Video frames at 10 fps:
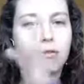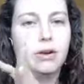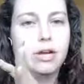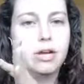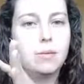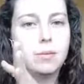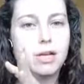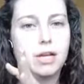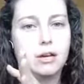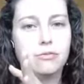very
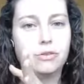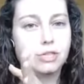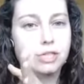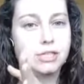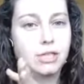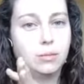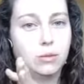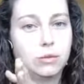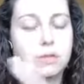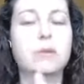complicated first
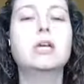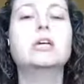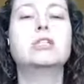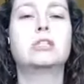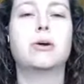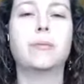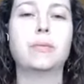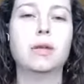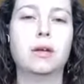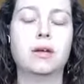syllables. So
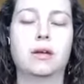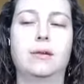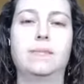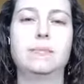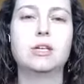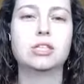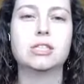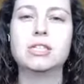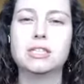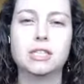there's
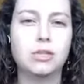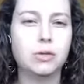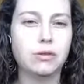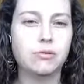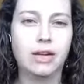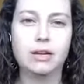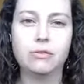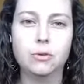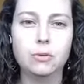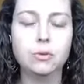lists that you can find
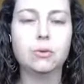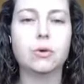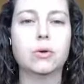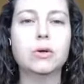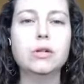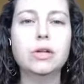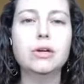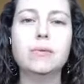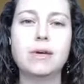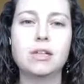if you Google curly
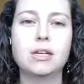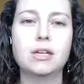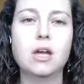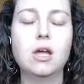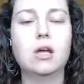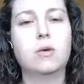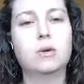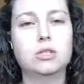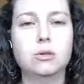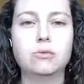girl method,
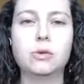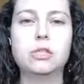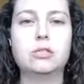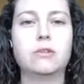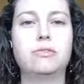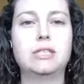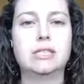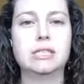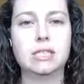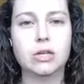what to avoid sulfates
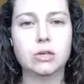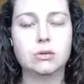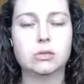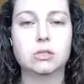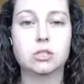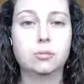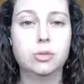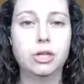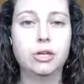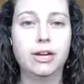and silicones. There's some
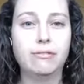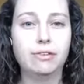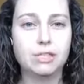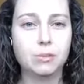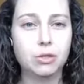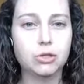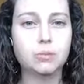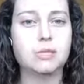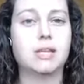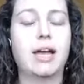really great Facebook
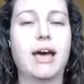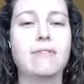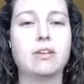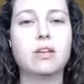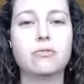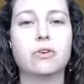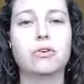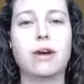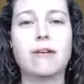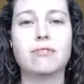groups that have
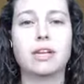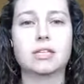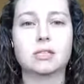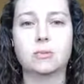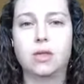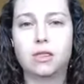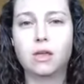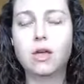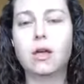infographics with